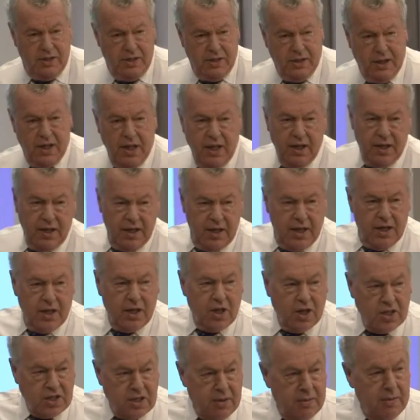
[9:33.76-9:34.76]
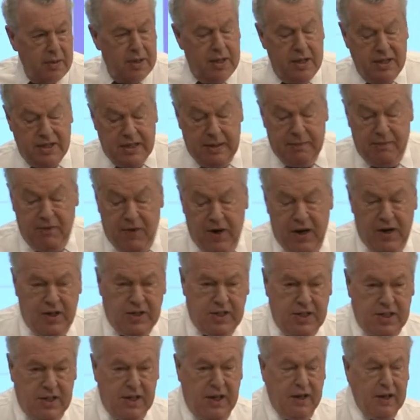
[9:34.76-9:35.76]
okay? Because some
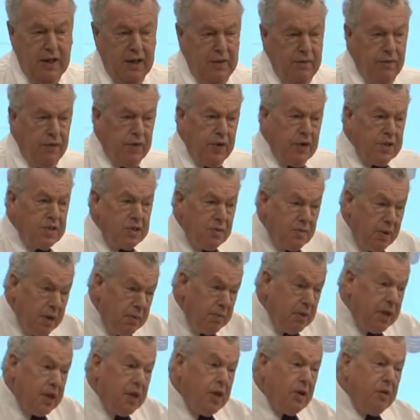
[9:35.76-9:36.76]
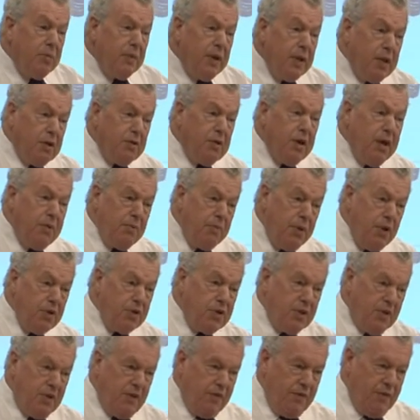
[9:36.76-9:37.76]
viruses, like the influenza, may be killed by the
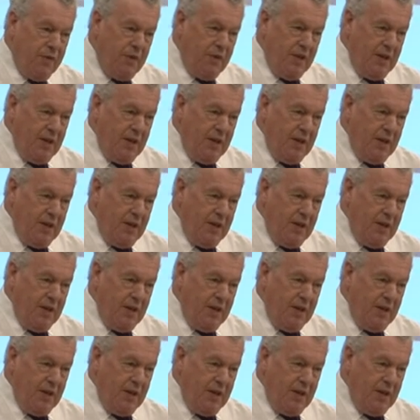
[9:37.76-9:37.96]
gram-positive.